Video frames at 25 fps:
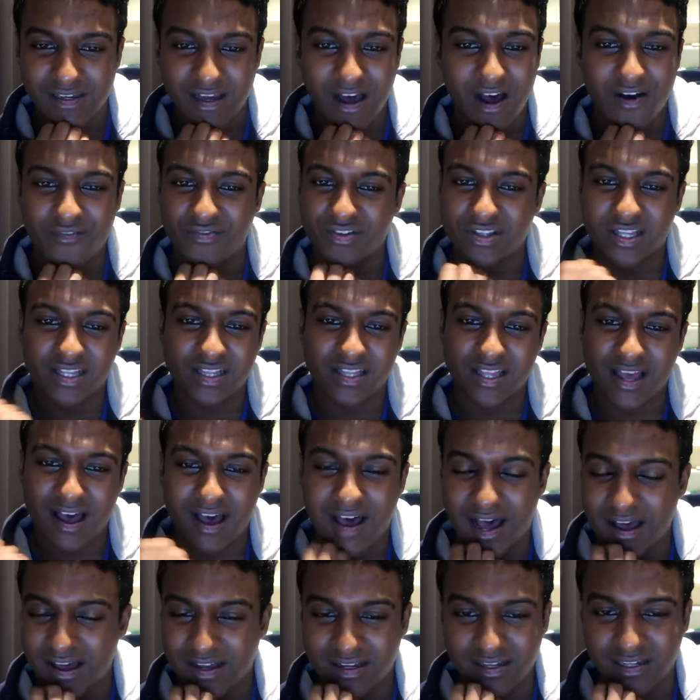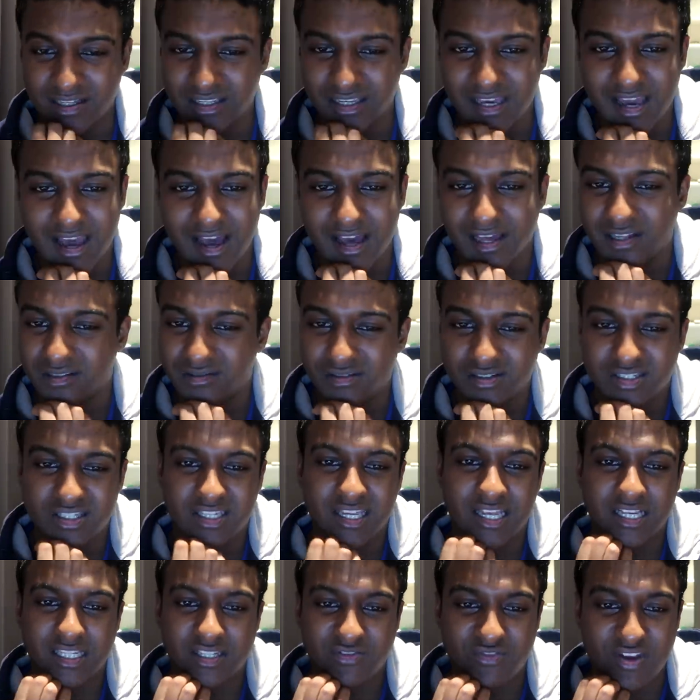Other than that, yeah,
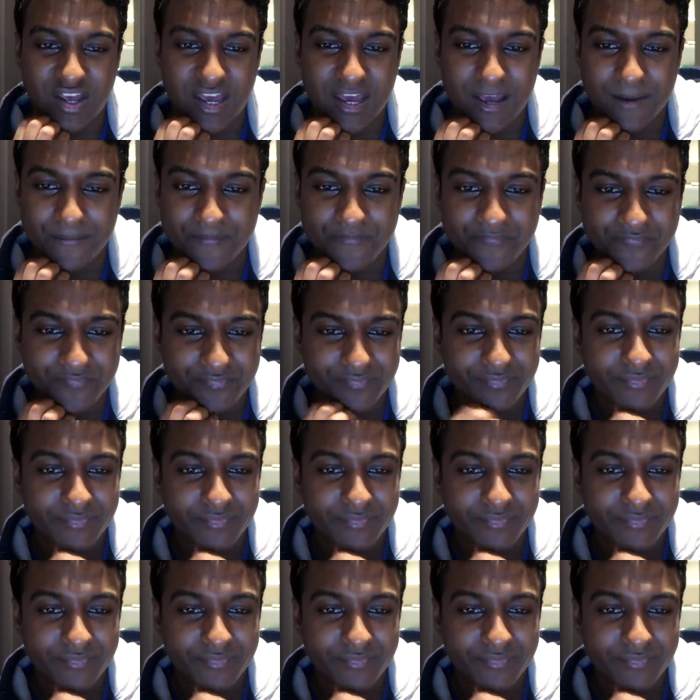6 for him.